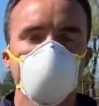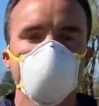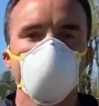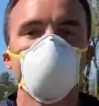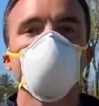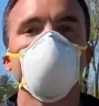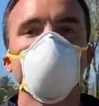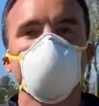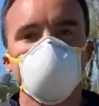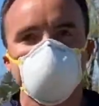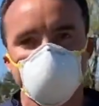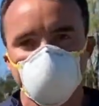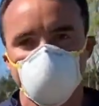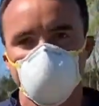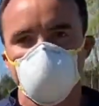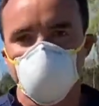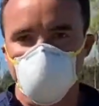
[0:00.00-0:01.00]

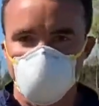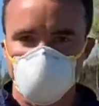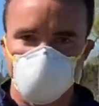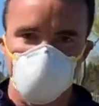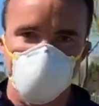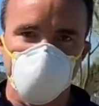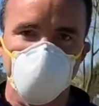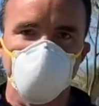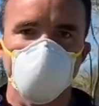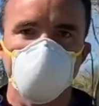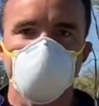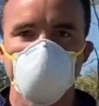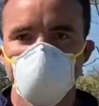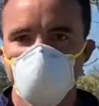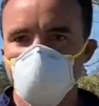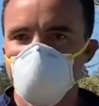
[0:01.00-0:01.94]
invasive plants, because